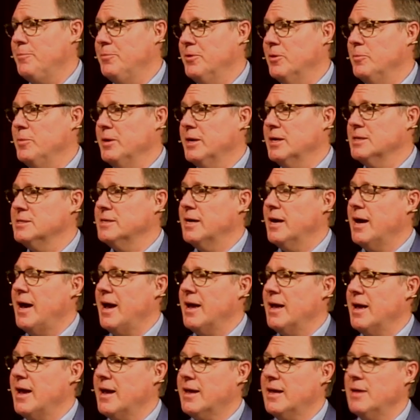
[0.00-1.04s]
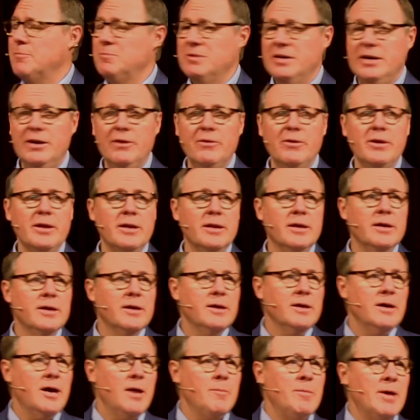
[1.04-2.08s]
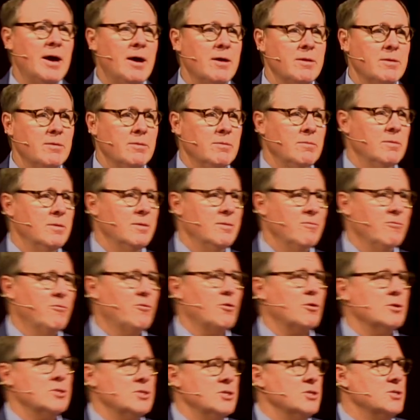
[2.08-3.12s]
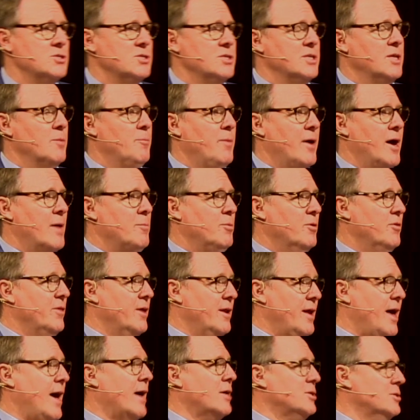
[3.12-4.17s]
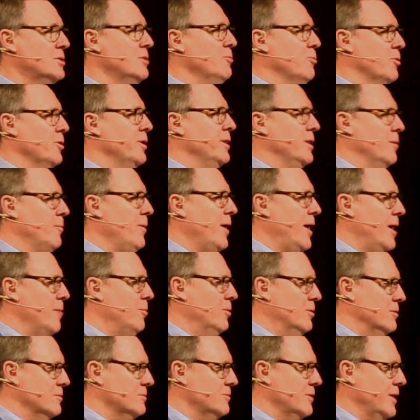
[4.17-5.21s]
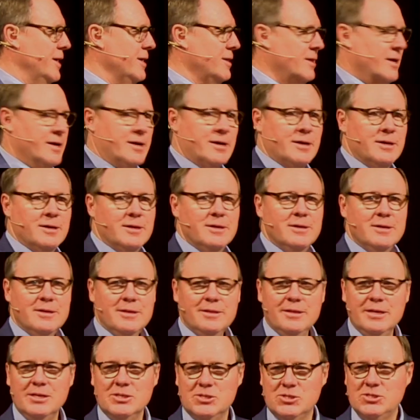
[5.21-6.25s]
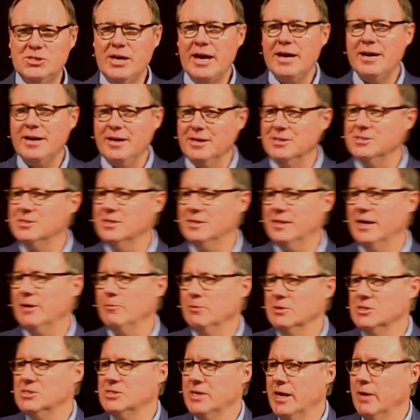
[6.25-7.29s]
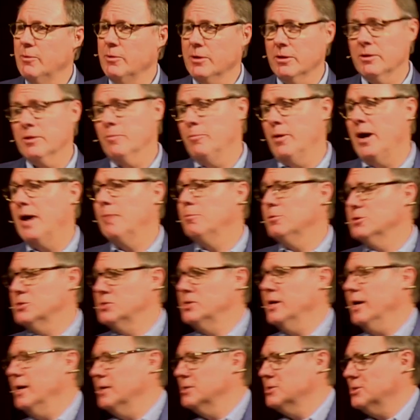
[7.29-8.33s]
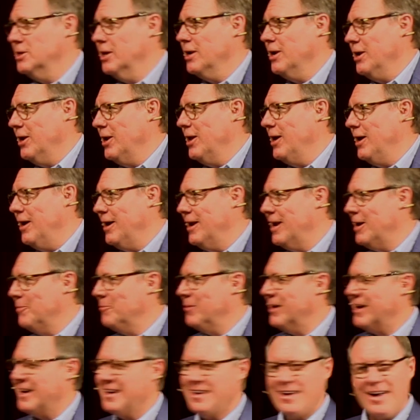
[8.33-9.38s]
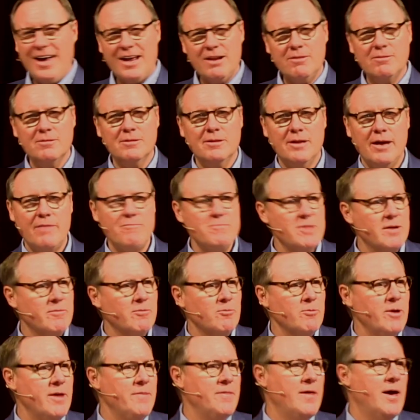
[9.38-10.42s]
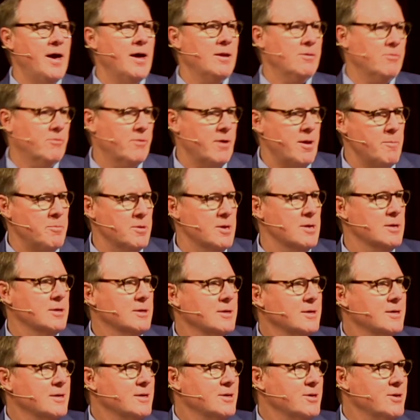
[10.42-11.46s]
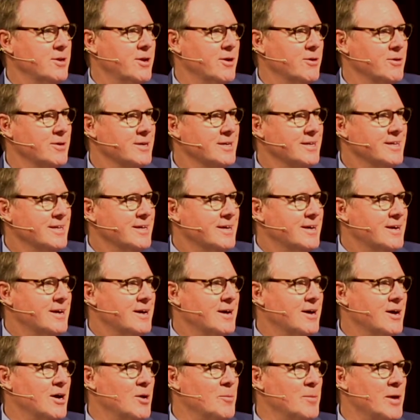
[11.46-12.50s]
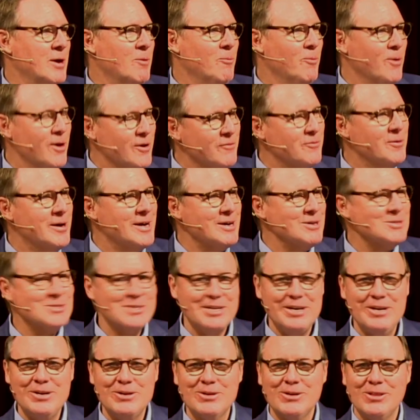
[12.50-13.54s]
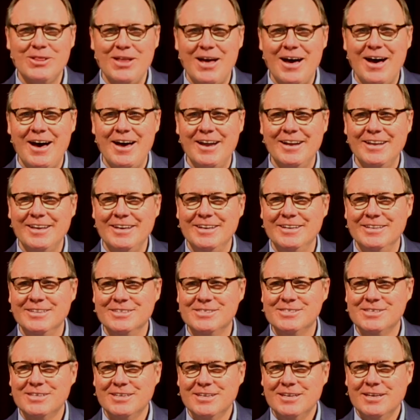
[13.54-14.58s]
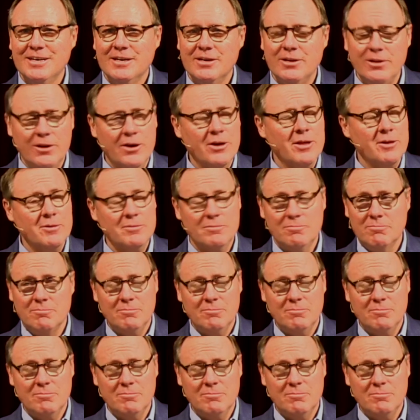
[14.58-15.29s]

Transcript: there because I, I kept hearing about verses in the Bible that actually weren't in the Bible, right? Like these sayings that they would say, well, you know, the Bible says, da da da da. And I'm like, I don't, I've never read that, Grandpa, you know? Um, and one of them I used to hear a lot is, you know,